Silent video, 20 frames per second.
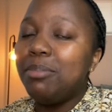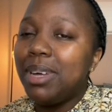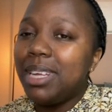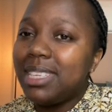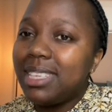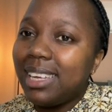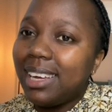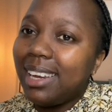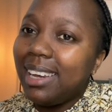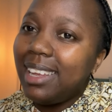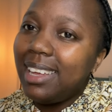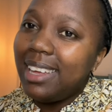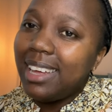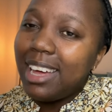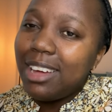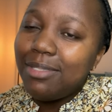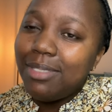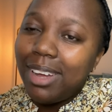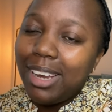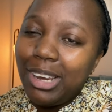Basically
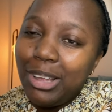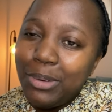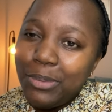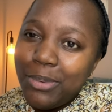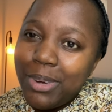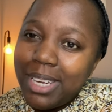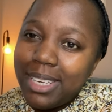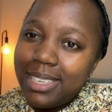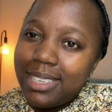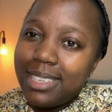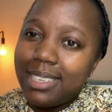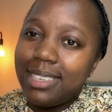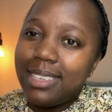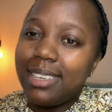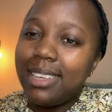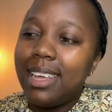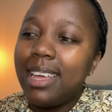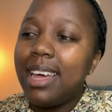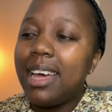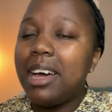
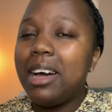evaluate